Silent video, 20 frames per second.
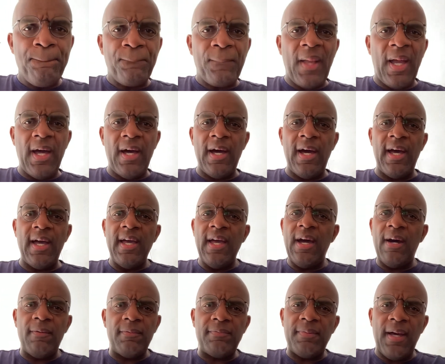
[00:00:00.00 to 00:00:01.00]
Uh, uh,
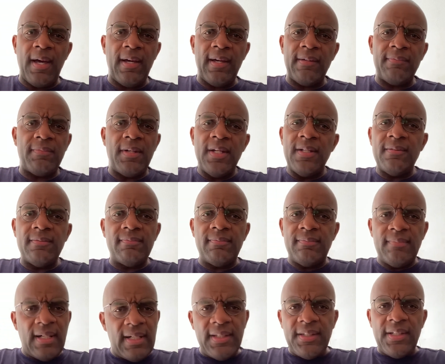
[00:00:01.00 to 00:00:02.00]
uh, uh, uh
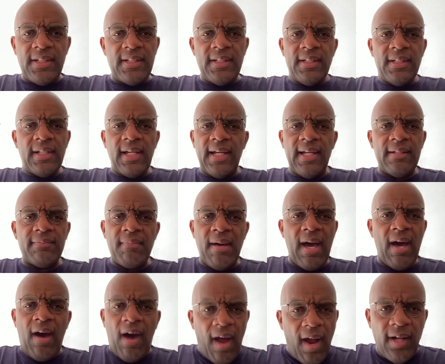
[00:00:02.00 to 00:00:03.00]
mother, uh,
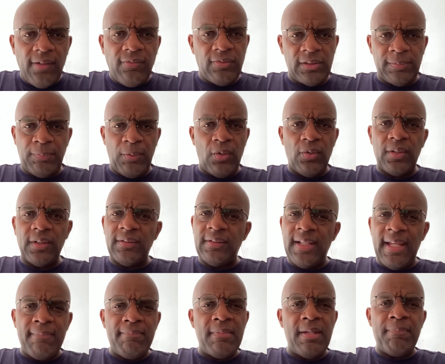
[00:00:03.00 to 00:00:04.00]
my heart was broken.
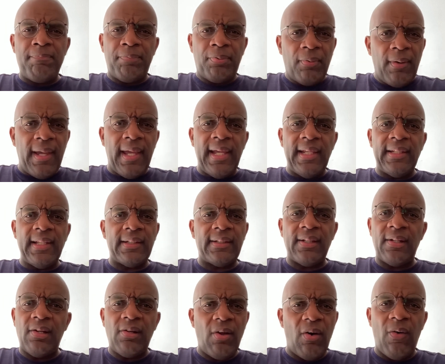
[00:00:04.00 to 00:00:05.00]
Let me pray that
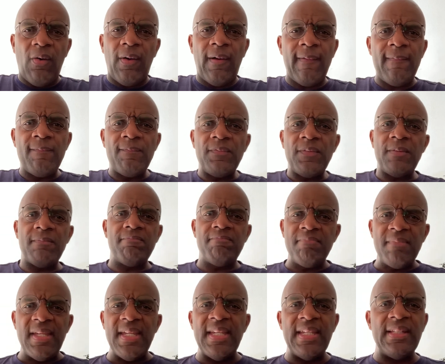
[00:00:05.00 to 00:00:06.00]
the Lord
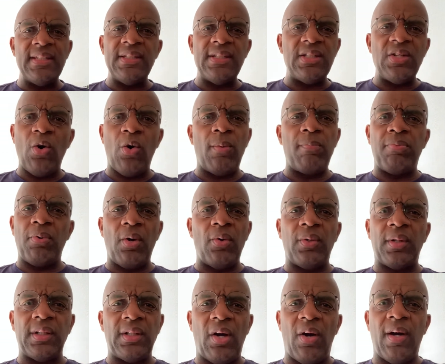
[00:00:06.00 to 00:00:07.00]
mend your
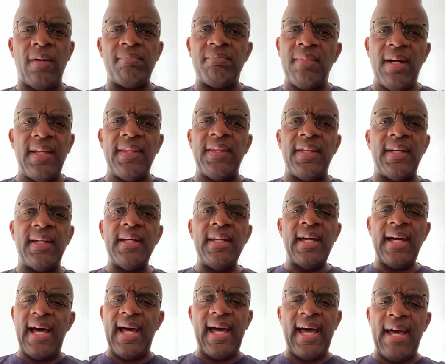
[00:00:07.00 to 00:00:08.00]
broken heart. Mother,
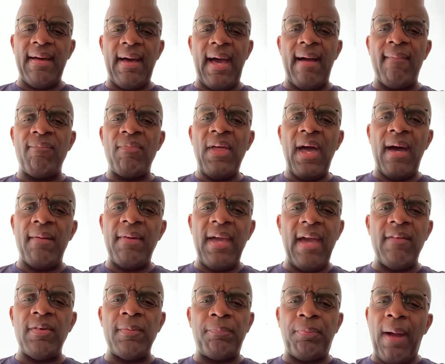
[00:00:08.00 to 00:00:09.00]
I, am I'm, I'm
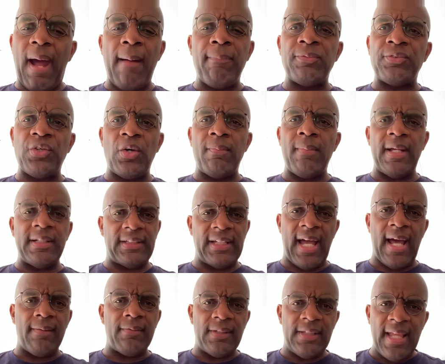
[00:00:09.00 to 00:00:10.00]
having problems on my
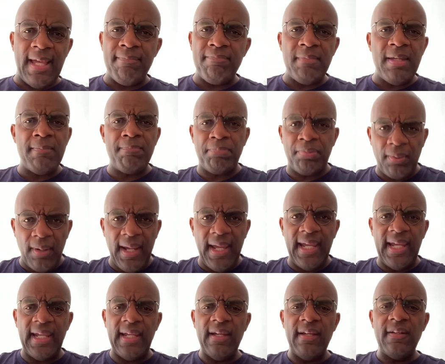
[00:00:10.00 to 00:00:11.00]
job. Let me
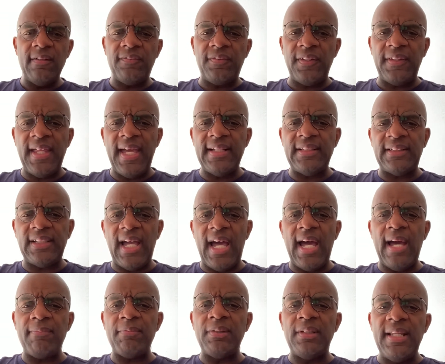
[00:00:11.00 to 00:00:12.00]
pray for that
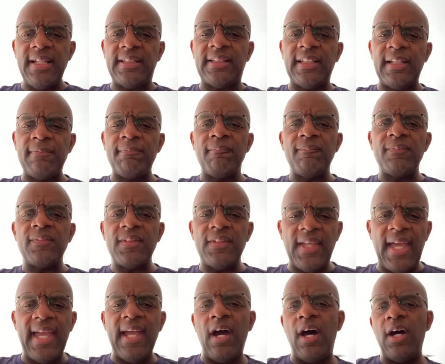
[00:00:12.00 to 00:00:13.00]
job. Listen,
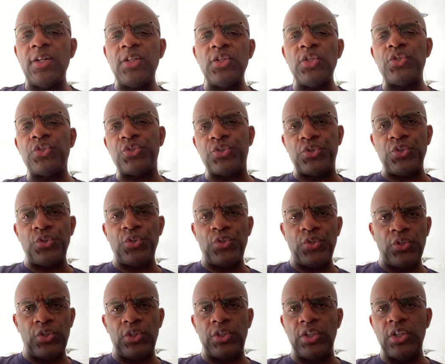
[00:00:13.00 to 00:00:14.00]
they
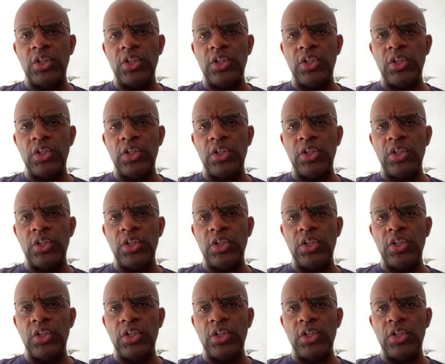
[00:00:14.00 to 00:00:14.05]
understood